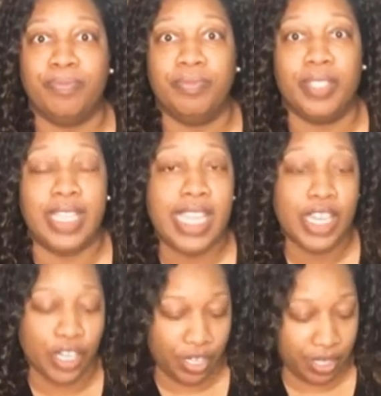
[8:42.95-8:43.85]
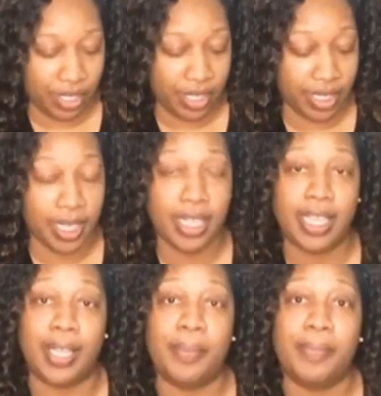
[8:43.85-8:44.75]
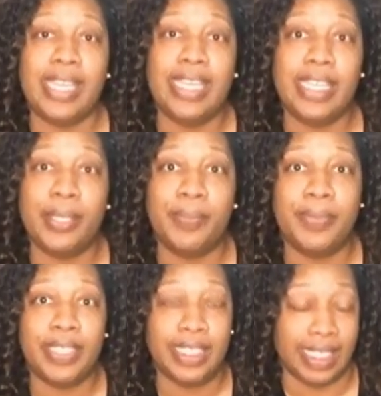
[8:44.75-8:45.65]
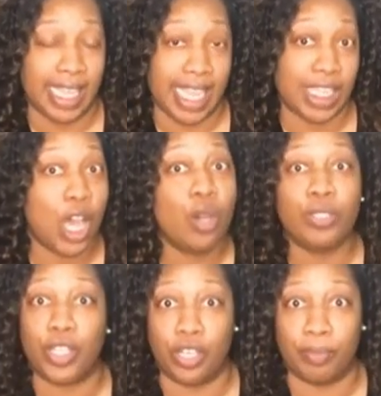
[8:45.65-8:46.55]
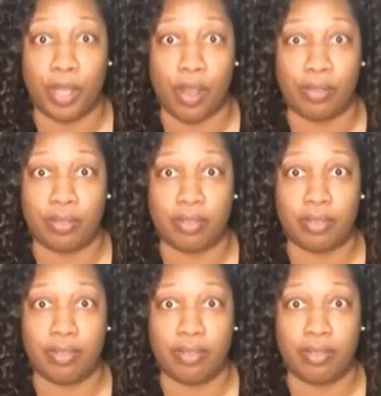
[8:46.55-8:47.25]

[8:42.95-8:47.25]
near, medium, and long-term goals,